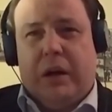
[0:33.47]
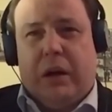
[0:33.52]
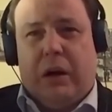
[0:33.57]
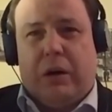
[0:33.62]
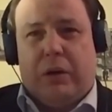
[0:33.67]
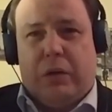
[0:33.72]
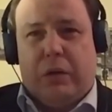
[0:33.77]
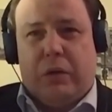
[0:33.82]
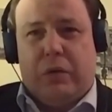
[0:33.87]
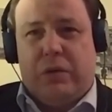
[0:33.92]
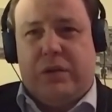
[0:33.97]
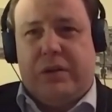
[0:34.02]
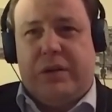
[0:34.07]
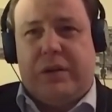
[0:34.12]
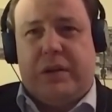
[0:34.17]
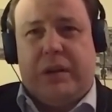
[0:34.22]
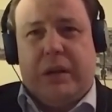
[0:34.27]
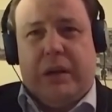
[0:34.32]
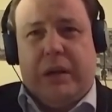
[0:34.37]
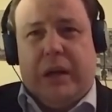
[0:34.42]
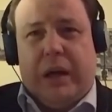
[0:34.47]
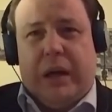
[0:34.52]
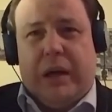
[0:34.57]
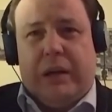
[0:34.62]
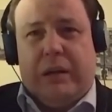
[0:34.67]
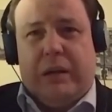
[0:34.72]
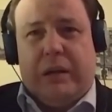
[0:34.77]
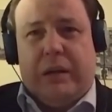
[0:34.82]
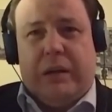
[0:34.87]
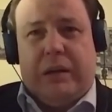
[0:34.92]
or those
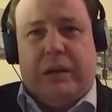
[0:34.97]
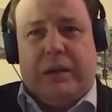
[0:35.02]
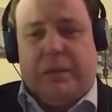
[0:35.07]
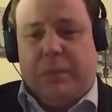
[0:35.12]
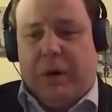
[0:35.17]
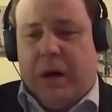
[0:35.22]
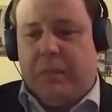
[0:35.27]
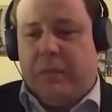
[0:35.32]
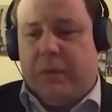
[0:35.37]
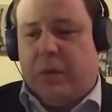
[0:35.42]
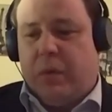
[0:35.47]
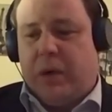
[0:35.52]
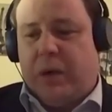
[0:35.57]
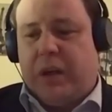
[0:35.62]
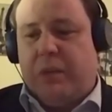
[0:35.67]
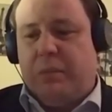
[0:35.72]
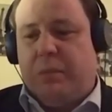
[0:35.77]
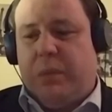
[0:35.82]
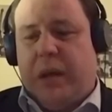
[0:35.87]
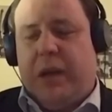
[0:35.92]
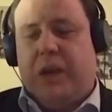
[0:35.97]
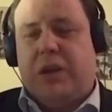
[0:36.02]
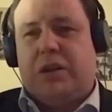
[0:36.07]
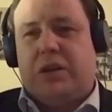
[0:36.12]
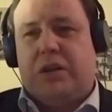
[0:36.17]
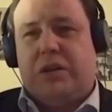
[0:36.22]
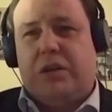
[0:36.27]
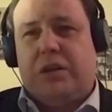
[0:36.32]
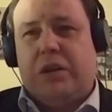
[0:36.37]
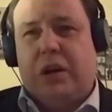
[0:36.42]
in the Department of Work and
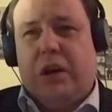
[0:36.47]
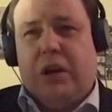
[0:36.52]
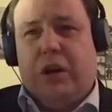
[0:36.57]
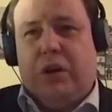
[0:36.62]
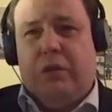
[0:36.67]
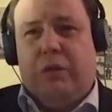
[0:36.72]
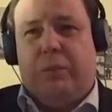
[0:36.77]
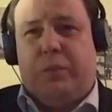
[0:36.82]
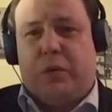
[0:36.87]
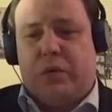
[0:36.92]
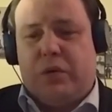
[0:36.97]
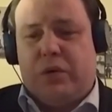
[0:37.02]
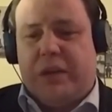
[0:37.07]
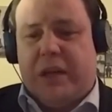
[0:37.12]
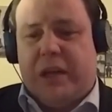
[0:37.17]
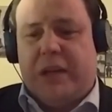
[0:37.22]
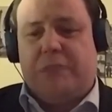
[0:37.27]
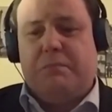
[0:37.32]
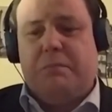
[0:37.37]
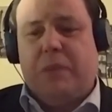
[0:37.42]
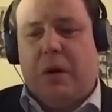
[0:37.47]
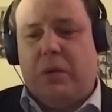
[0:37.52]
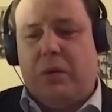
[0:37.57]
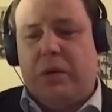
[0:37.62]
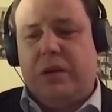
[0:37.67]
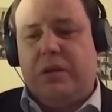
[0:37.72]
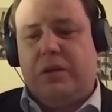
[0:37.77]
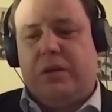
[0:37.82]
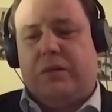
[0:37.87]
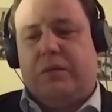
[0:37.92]
Pensions who process
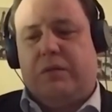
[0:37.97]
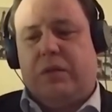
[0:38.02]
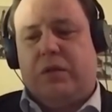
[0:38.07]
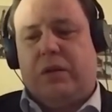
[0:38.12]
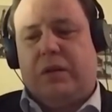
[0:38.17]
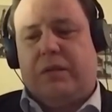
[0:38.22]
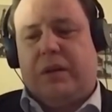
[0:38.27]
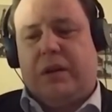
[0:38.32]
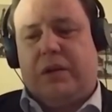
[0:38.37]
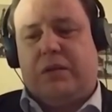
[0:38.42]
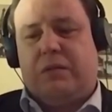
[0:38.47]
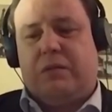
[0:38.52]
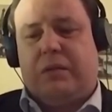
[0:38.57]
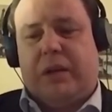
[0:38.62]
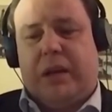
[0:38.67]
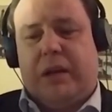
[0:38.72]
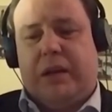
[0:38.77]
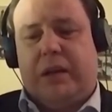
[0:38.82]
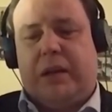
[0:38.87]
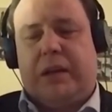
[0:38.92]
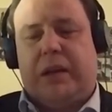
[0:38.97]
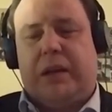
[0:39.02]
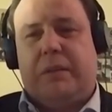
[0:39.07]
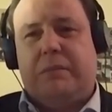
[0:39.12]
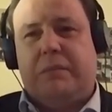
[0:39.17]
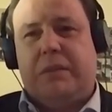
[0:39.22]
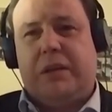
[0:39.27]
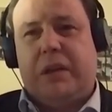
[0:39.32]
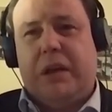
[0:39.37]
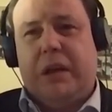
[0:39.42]
millions of universal credit
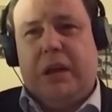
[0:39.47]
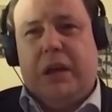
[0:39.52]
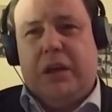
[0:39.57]
claims